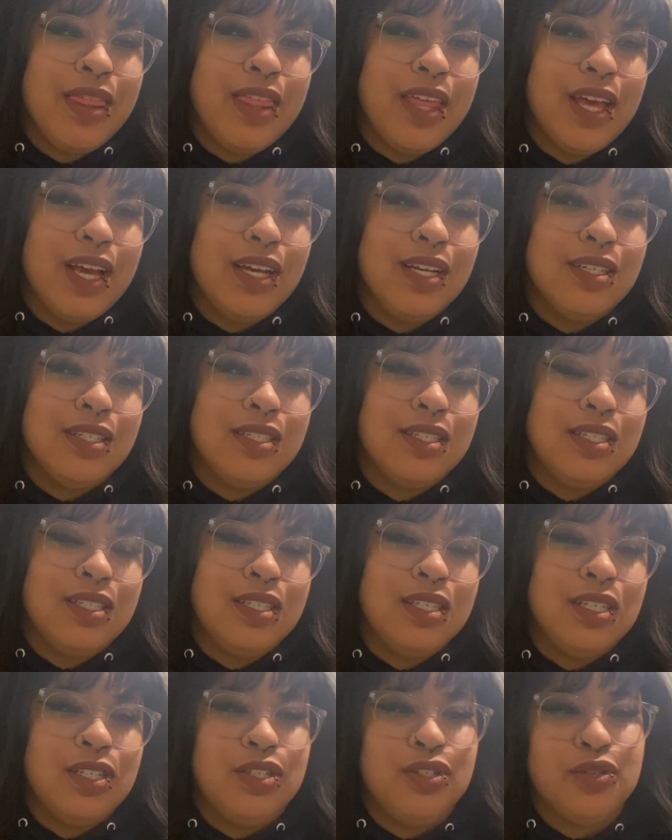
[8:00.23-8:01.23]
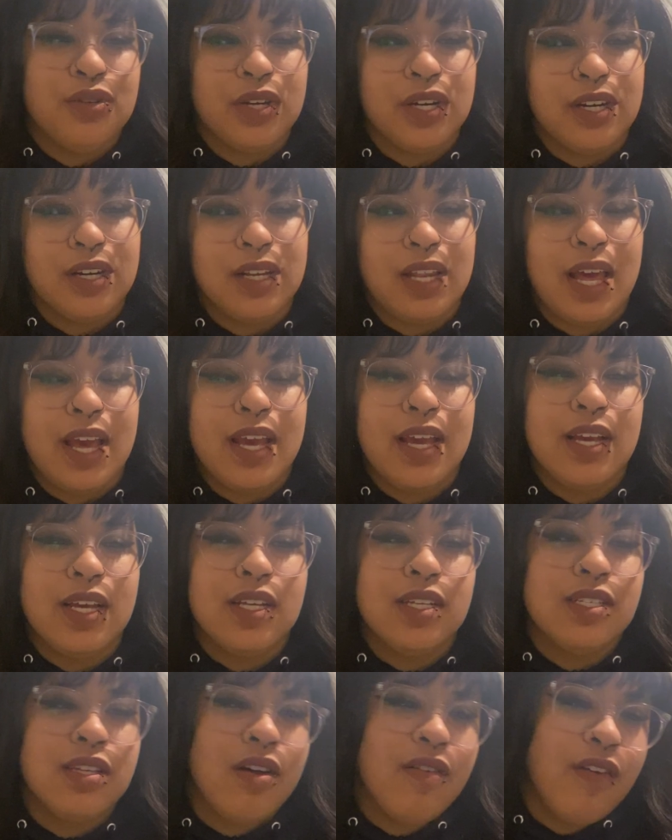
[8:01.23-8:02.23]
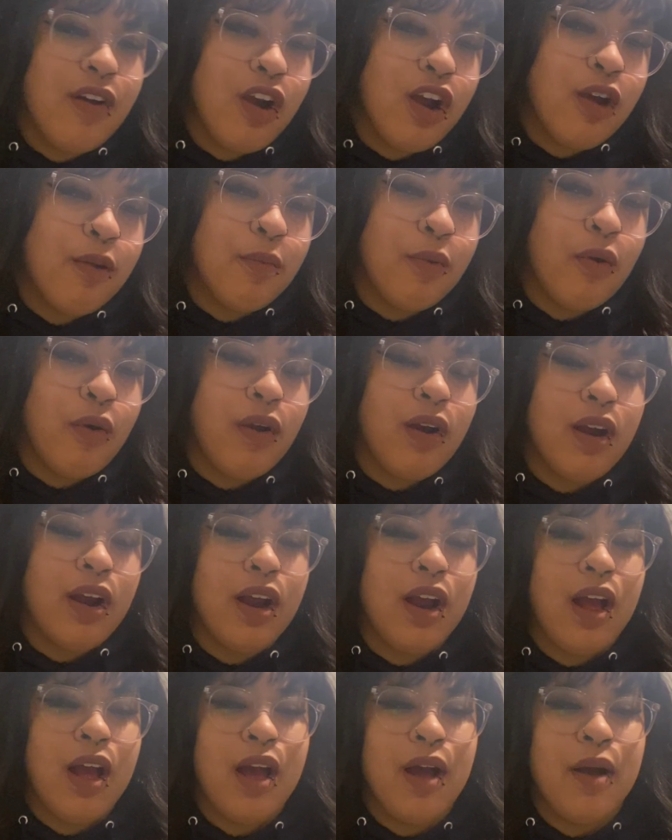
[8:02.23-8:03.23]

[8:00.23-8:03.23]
things to trigger like self-harm or